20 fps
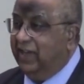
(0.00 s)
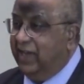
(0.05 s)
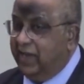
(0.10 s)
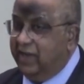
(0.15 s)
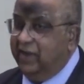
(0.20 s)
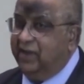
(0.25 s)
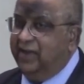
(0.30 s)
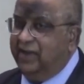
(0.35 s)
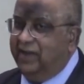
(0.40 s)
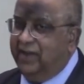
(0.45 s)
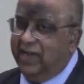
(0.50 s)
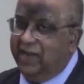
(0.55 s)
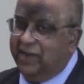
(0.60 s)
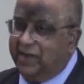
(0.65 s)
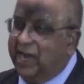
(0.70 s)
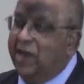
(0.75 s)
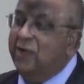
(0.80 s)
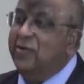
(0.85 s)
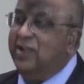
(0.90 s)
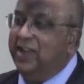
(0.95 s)

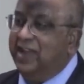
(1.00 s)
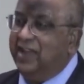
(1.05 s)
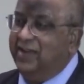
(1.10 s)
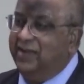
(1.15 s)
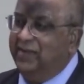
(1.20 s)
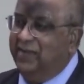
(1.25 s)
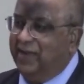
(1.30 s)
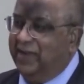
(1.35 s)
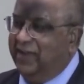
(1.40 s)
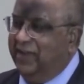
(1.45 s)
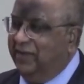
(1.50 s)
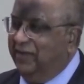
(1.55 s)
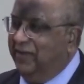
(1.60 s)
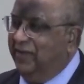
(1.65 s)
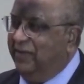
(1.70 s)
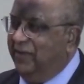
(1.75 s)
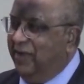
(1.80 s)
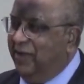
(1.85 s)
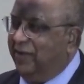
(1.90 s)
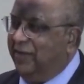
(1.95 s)
And counting, because
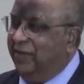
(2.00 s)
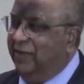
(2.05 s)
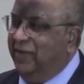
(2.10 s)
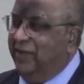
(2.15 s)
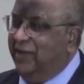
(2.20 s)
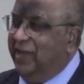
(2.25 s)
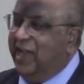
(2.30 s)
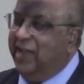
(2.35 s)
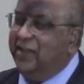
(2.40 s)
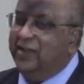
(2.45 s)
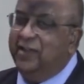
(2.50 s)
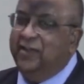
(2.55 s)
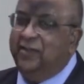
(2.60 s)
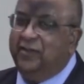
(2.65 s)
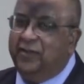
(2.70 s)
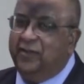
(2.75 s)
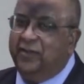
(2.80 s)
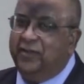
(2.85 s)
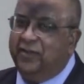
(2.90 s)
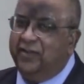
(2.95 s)
it's also a larger
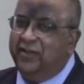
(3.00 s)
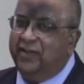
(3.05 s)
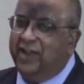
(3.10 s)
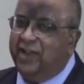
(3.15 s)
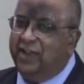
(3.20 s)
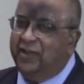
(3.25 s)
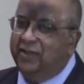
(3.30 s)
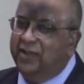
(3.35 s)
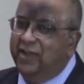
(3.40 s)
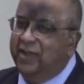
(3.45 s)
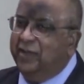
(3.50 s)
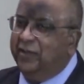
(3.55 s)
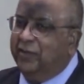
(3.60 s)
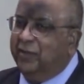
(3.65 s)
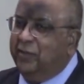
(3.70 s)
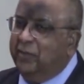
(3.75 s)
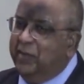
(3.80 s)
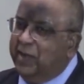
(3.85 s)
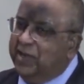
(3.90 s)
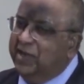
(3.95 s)
institution now,
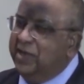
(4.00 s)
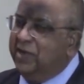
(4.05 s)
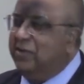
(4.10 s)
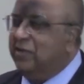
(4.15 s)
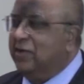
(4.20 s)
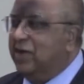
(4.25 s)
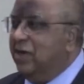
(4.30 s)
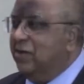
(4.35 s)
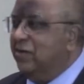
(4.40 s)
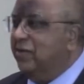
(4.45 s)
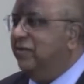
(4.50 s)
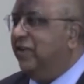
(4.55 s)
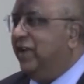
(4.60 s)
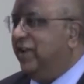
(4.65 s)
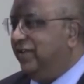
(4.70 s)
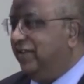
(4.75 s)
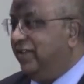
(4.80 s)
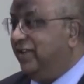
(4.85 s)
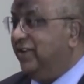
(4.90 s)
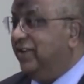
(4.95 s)
so beginning to count
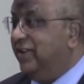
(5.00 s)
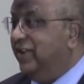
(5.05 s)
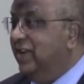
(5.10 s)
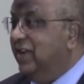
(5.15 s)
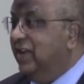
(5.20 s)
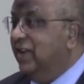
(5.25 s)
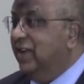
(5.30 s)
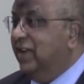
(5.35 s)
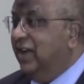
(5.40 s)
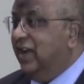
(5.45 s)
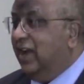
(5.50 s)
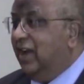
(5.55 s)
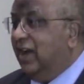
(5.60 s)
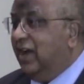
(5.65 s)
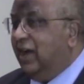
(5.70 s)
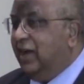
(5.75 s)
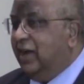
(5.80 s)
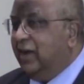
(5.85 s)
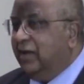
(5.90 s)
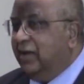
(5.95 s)
faster.
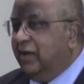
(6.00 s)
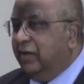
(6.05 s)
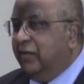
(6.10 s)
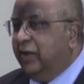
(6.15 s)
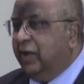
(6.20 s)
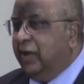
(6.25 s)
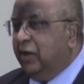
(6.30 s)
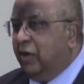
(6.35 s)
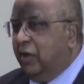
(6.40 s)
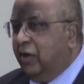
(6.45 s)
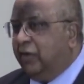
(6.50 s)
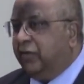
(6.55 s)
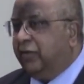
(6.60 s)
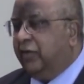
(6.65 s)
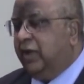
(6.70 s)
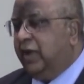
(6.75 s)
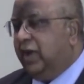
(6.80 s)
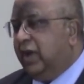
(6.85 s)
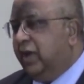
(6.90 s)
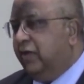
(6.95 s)
We
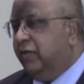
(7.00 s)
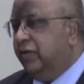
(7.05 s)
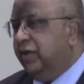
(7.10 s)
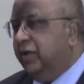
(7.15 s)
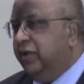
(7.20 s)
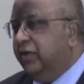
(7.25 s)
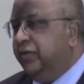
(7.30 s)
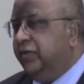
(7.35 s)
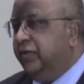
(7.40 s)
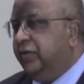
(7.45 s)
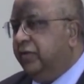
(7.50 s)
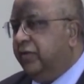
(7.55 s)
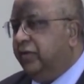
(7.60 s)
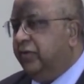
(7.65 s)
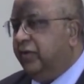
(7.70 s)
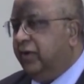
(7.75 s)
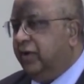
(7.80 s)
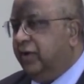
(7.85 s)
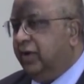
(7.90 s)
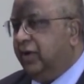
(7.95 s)
also have an institute
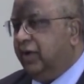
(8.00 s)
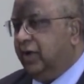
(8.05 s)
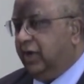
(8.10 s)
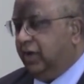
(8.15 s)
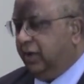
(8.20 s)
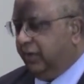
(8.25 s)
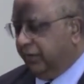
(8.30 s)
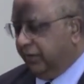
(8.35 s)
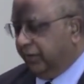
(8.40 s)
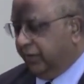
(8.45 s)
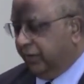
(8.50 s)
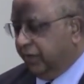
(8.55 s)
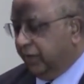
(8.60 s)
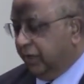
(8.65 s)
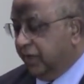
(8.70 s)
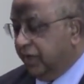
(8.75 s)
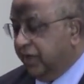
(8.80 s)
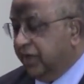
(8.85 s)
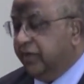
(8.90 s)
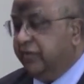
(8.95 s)
for
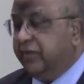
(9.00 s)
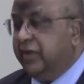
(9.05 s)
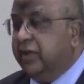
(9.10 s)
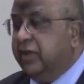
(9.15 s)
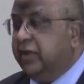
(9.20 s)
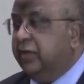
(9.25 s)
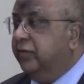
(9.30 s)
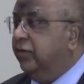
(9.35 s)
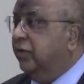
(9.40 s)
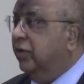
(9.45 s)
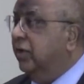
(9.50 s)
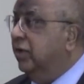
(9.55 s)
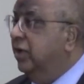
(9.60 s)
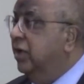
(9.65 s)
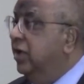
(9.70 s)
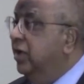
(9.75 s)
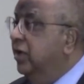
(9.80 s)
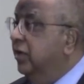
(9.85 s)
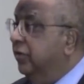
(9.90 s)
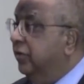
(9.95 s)
the Lien Center for
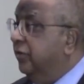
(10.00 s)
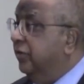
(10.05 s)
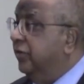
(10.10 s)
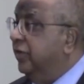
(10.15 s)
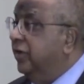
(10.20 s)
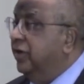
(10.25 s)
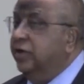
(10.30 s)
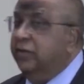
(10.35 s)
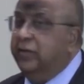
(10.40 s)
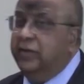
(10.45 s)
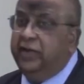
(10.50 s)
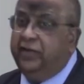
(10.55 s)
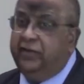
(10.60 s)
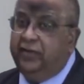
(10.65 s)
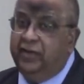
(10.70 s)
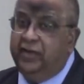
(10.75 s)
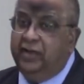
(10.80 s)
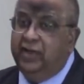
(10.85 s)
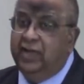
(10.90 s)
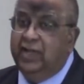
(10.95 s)
Social
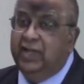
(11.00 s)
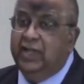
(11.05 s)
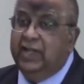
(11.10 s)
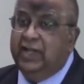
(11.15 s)
Innovation.